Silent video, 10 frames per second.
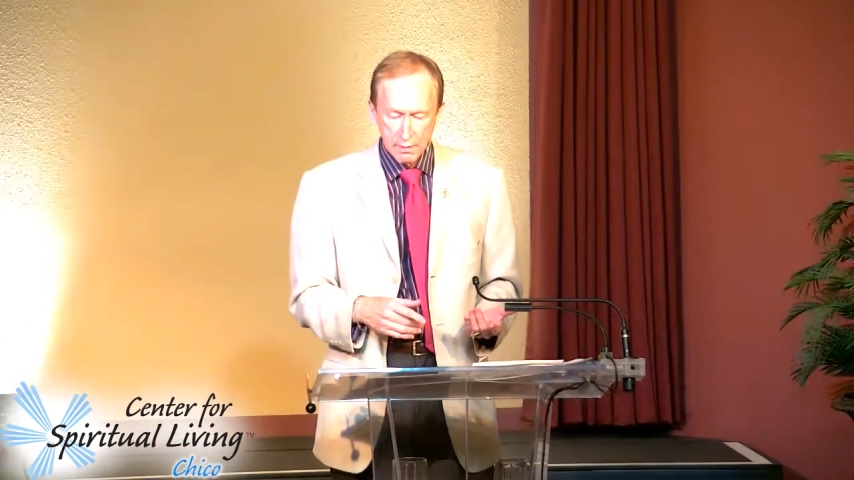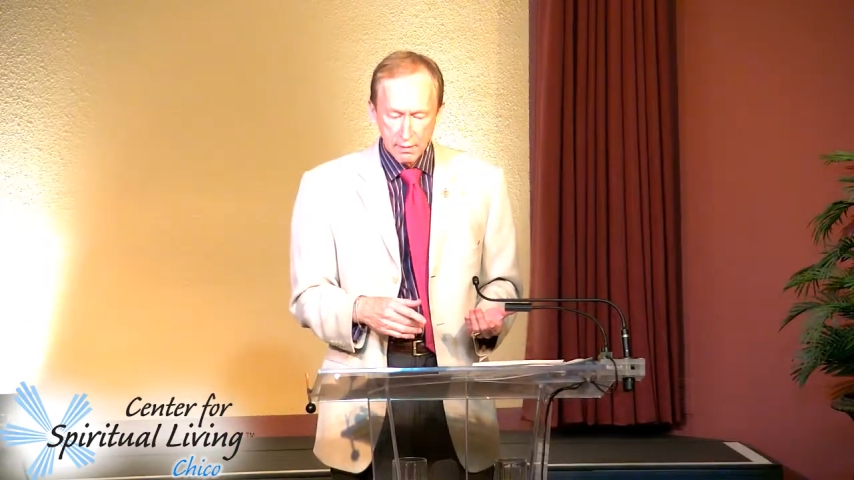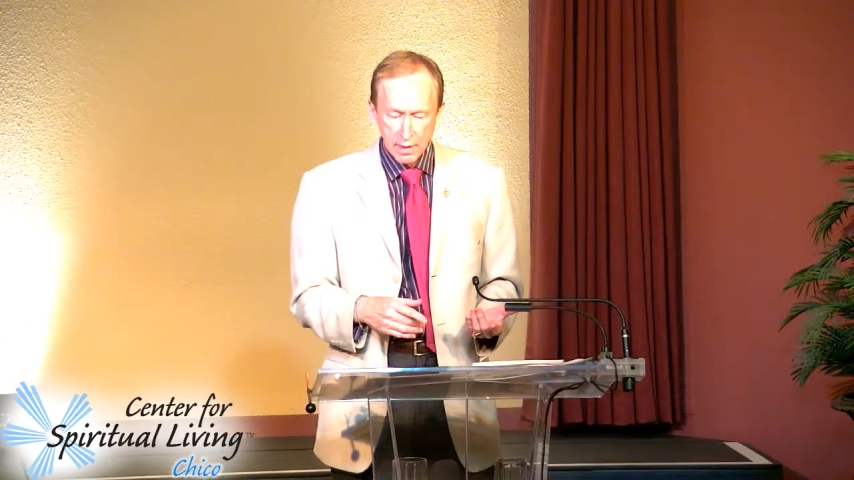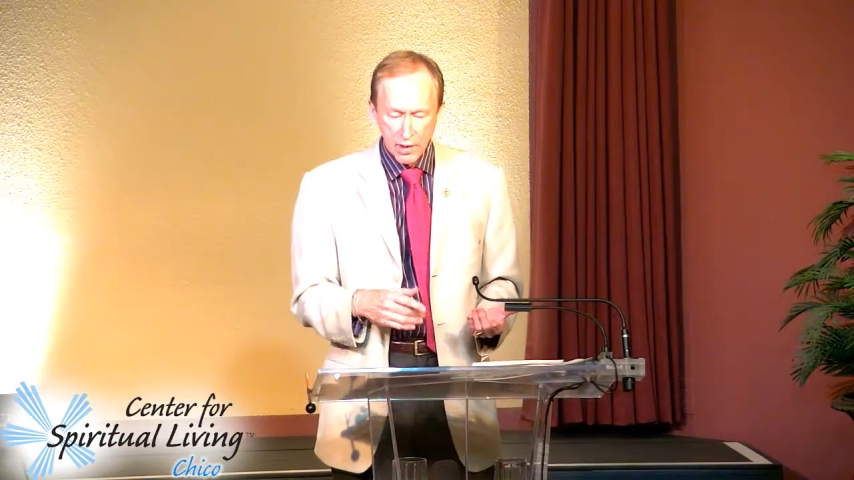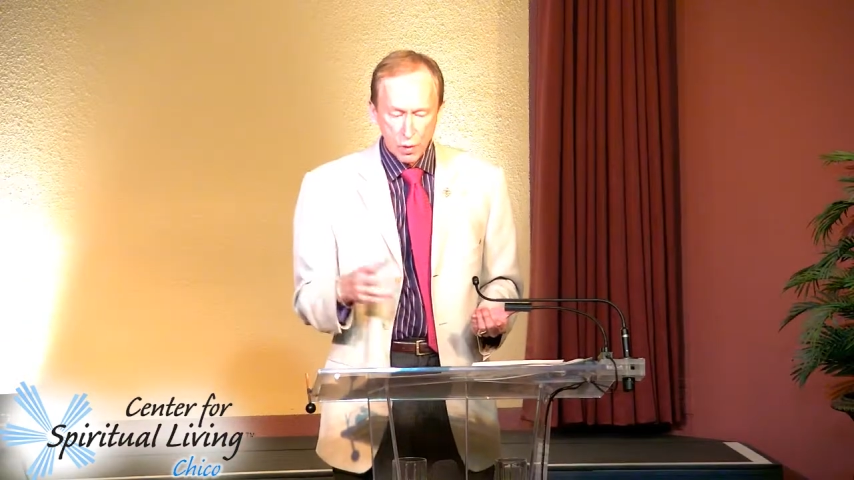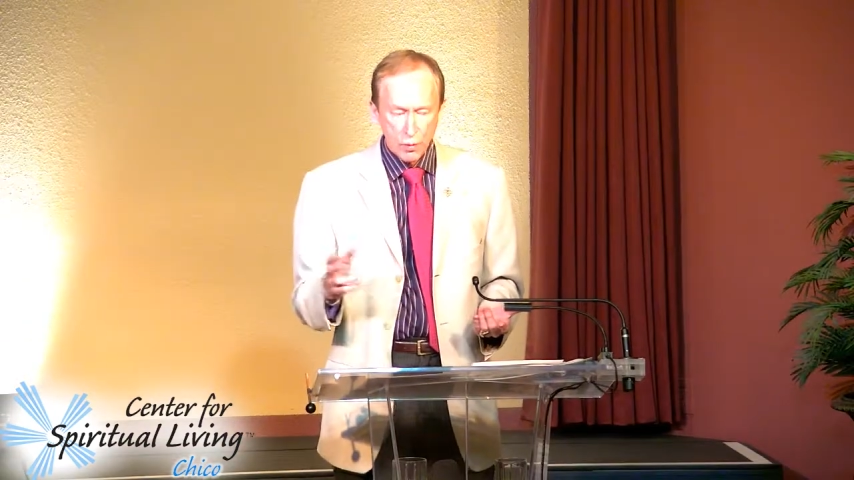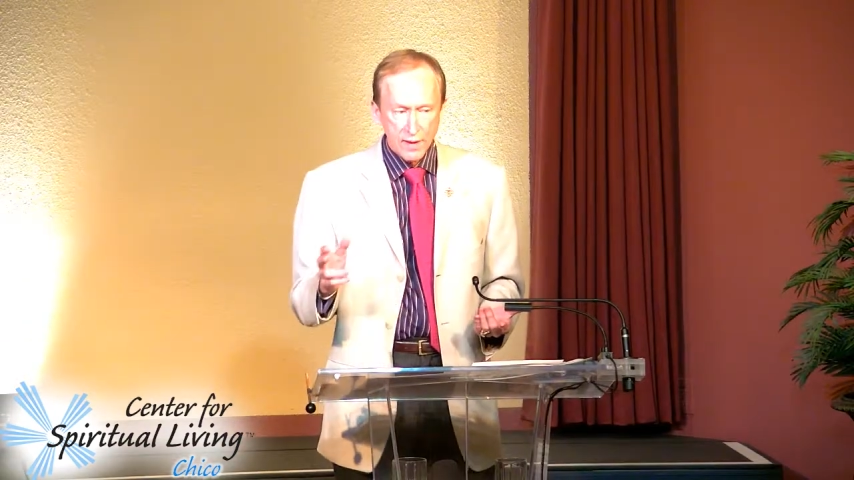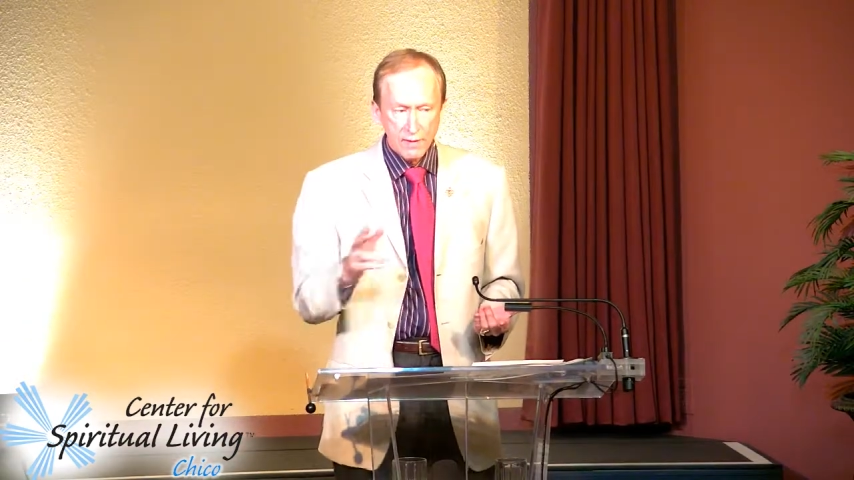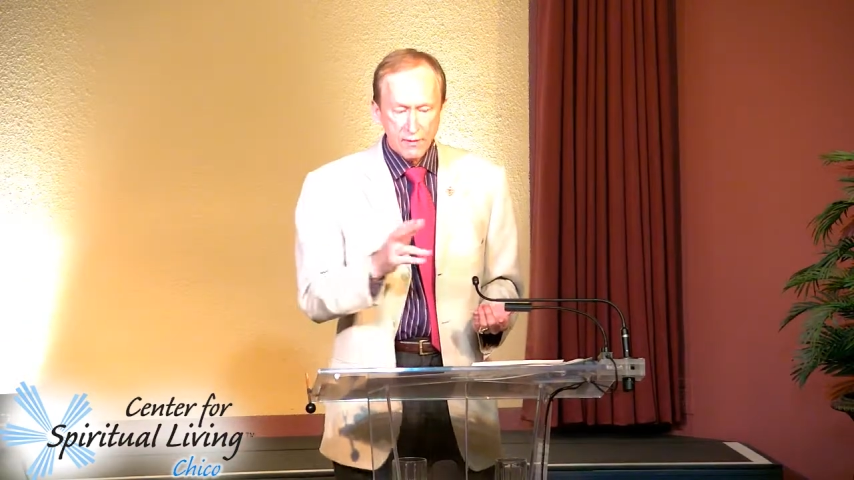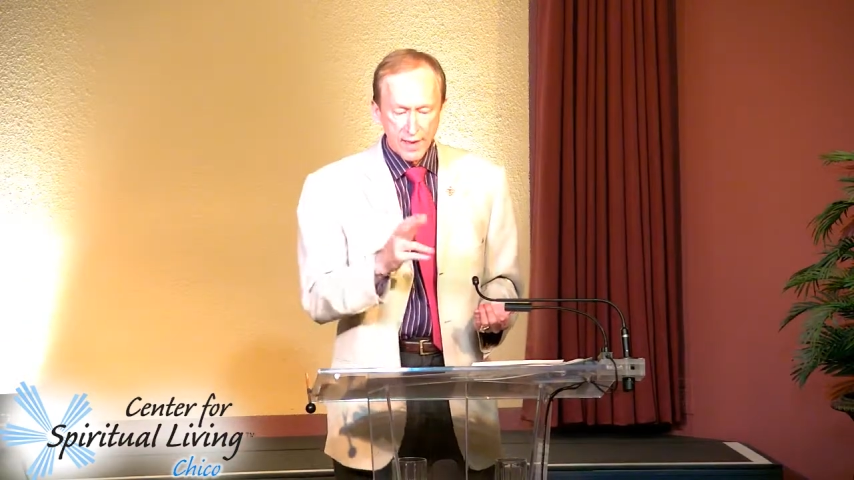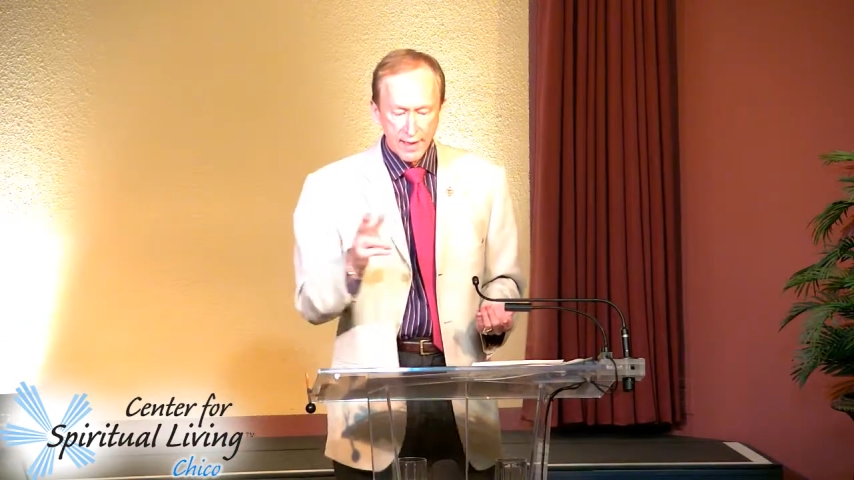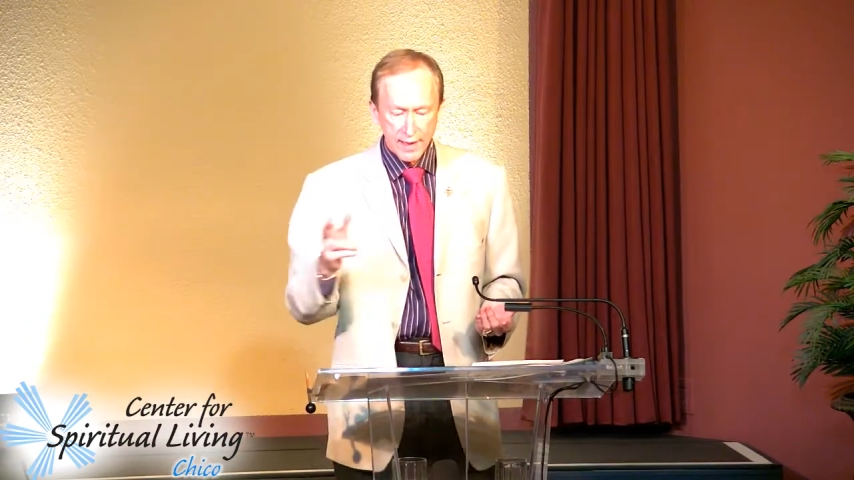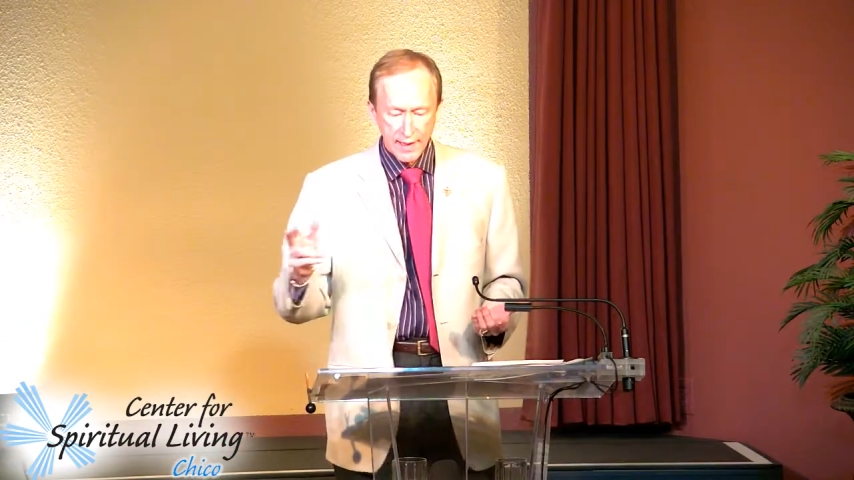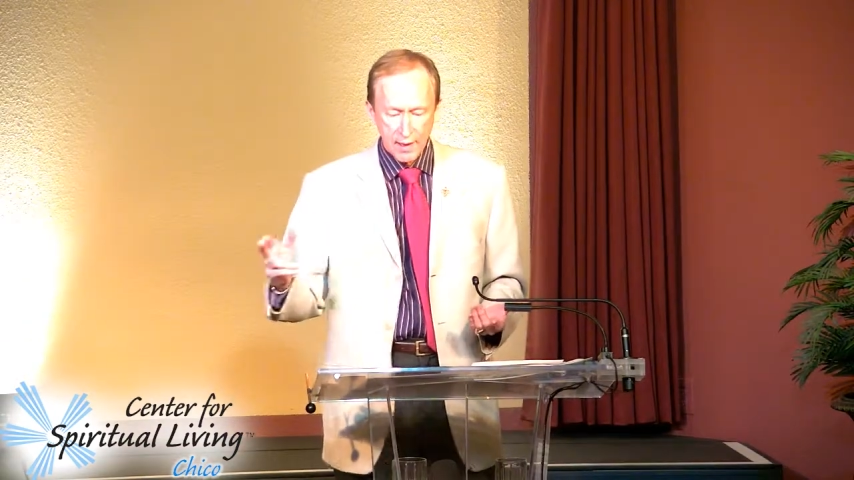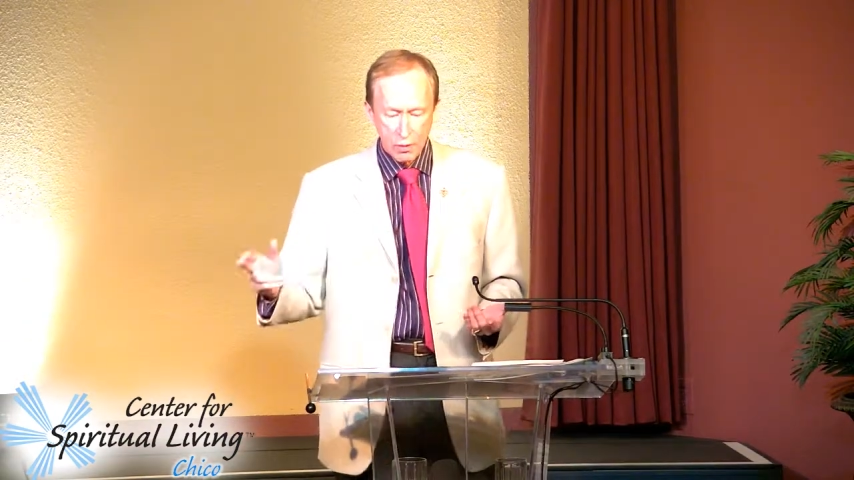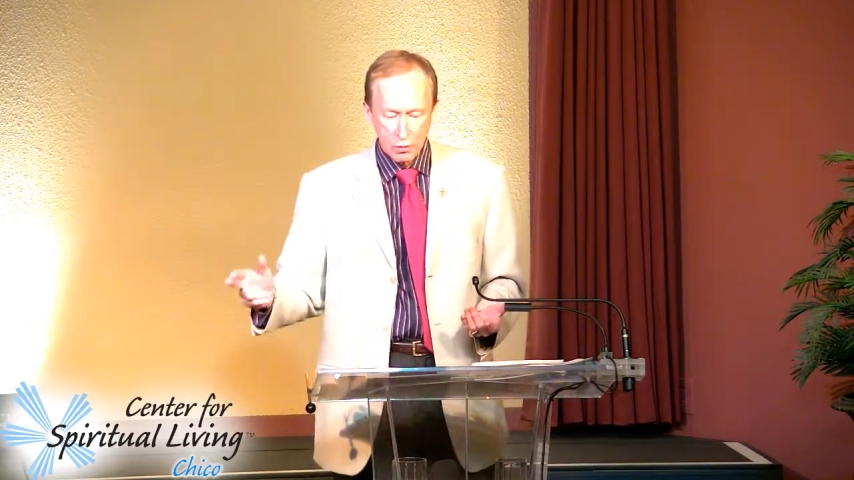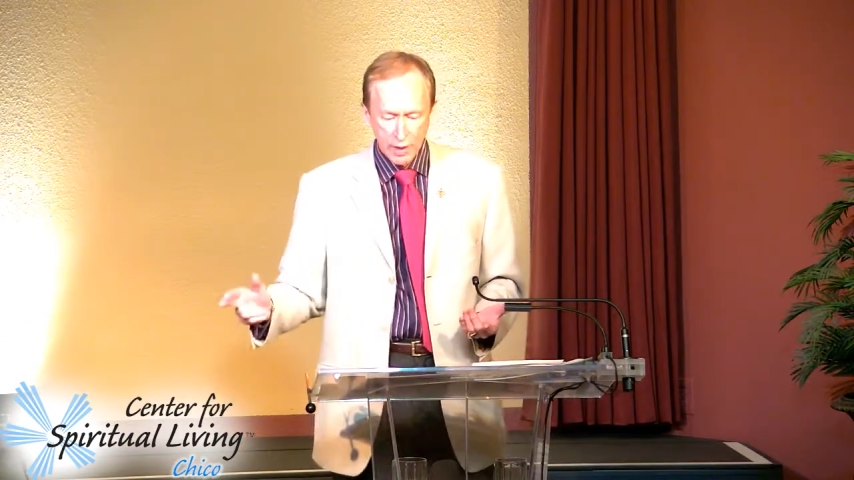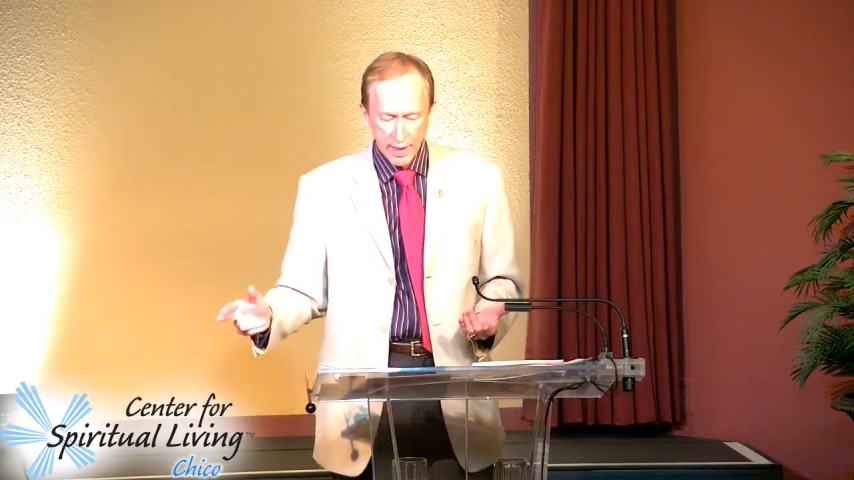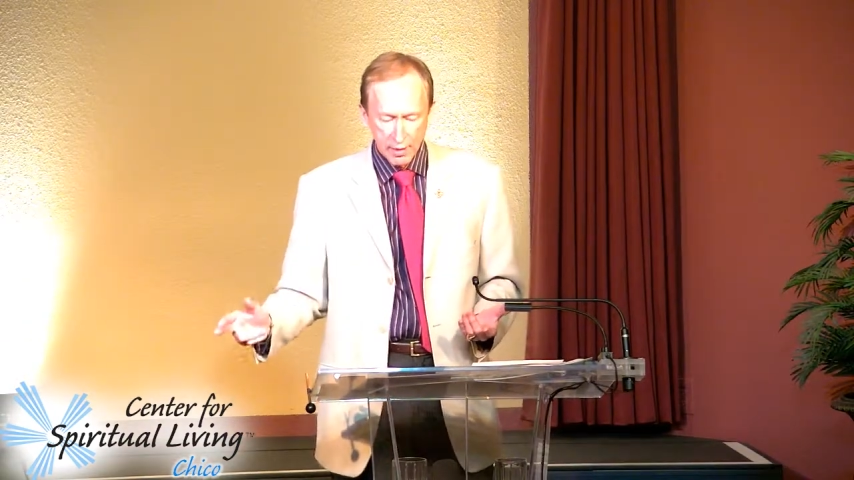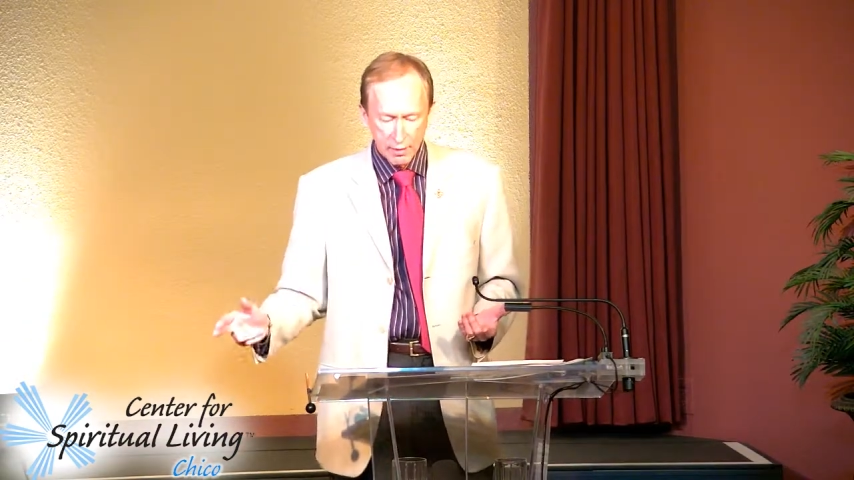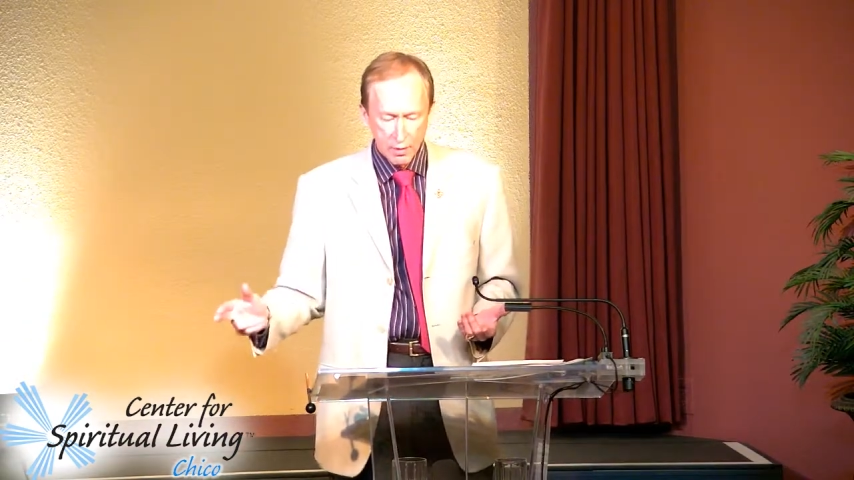as you redefine a greater,